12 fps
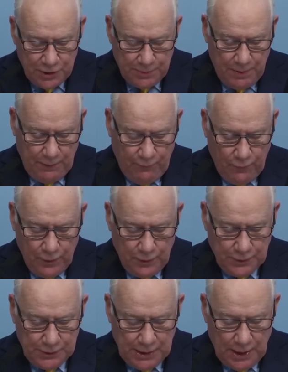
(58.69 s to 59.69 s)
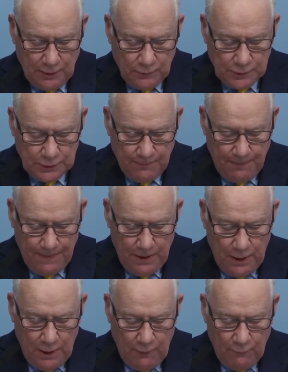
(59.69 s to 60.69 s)
but the voice of Christ
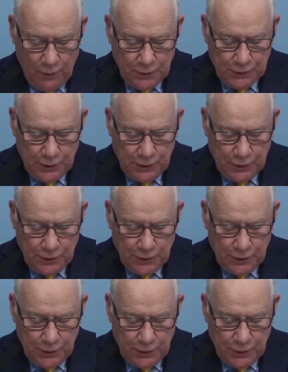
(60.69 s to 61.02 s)
himself.